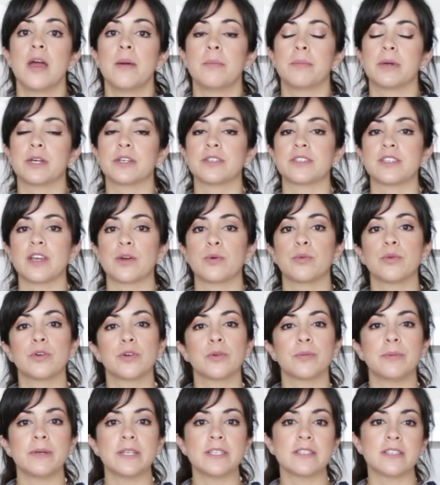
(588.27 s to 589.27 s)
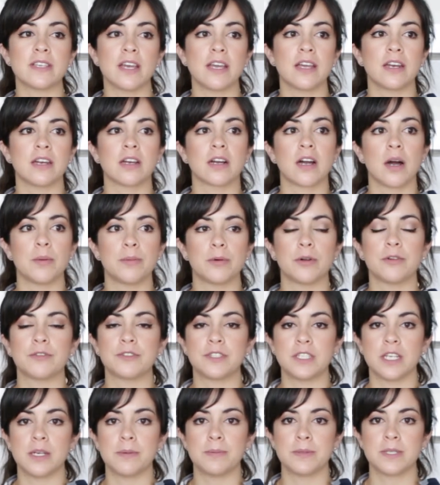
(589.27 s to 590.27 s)
because I will be saying a couple of
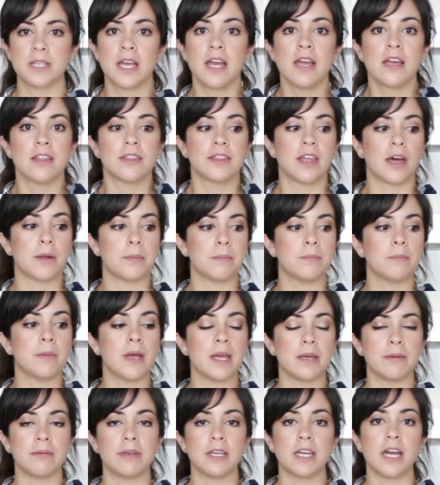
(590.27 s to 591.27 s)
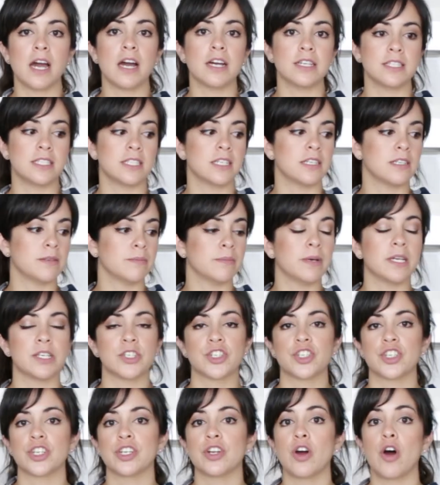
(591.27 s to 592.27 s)
tips that maybe I didn't
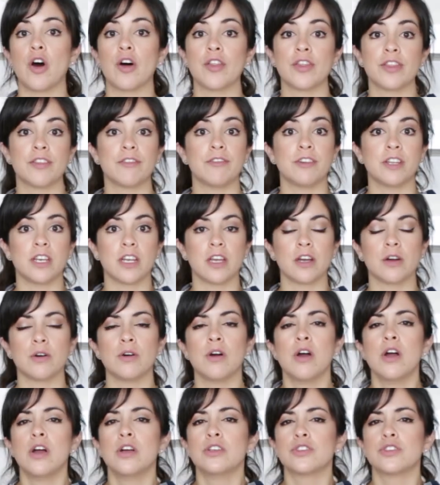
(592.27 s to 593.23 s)
mention on the video.